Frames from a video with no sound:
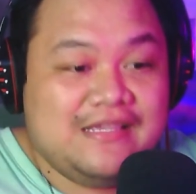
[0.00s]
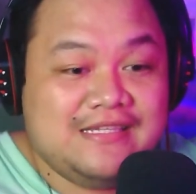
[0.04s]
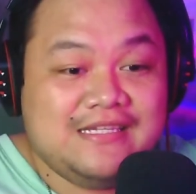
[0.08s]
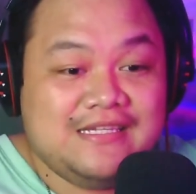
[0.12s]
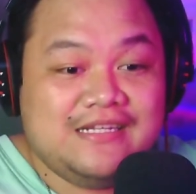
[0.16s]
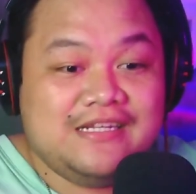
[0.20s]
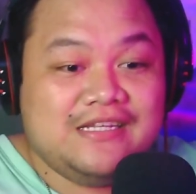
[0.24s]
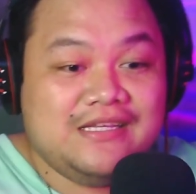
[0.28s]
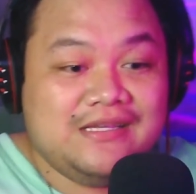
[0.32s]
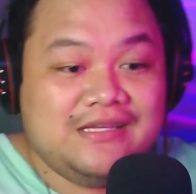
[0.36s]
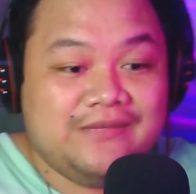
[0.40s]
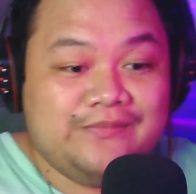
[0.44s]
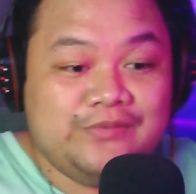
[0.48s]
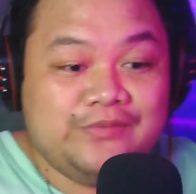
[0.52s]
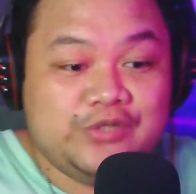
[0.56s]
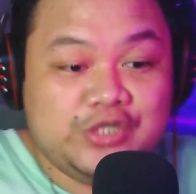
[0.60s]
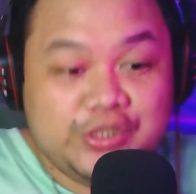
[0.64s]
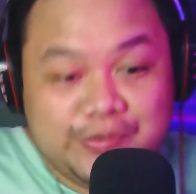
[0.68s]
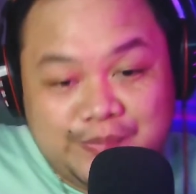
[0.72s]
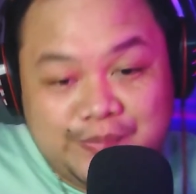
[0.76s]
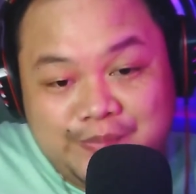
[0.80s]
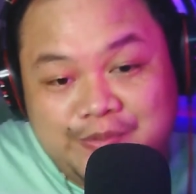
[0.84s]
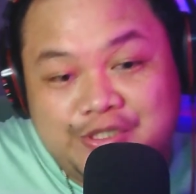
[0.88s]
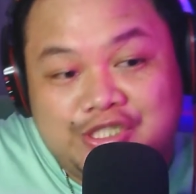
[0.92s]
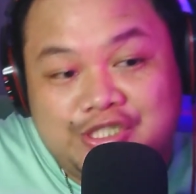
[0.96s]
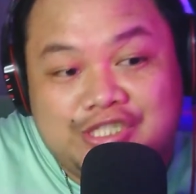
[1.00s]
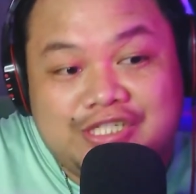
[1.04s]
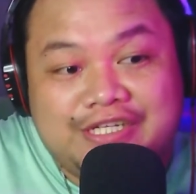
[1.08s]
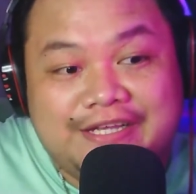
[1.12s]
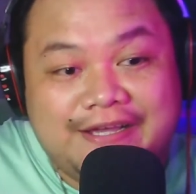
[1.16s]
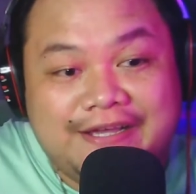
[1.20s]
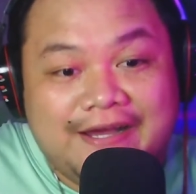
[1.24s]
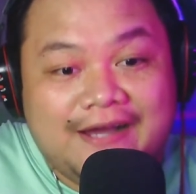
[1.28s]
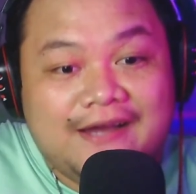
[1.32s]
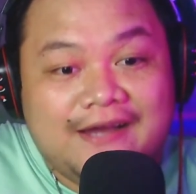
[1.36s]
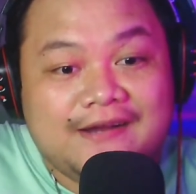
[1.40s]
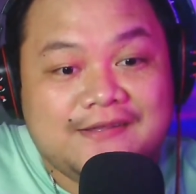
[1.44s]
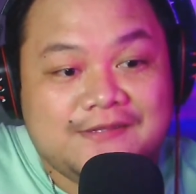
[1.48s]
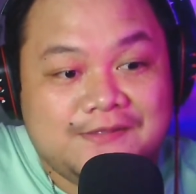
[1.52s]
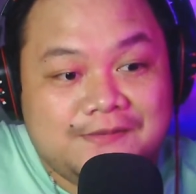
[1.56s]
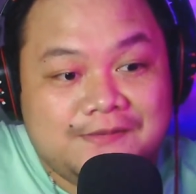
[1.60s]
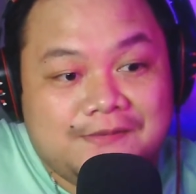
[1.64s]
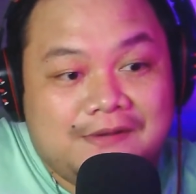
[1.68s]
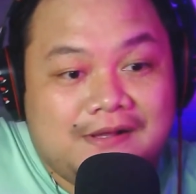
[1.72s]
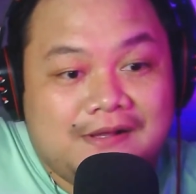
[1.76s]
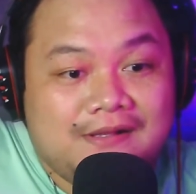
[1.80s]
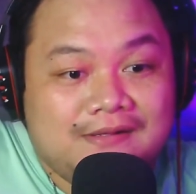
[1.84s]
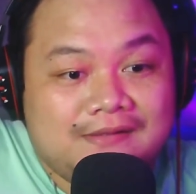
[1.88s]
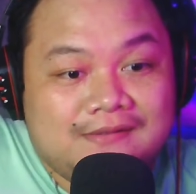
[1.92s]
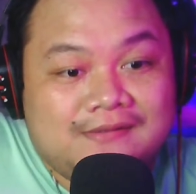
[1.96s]
an Egyptian god as
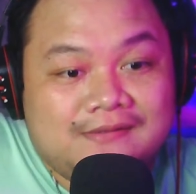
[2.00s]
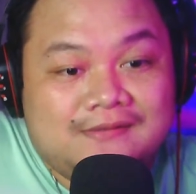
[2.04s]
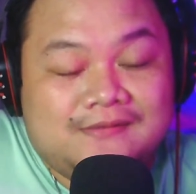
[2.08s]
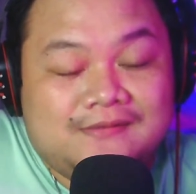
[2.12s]
well.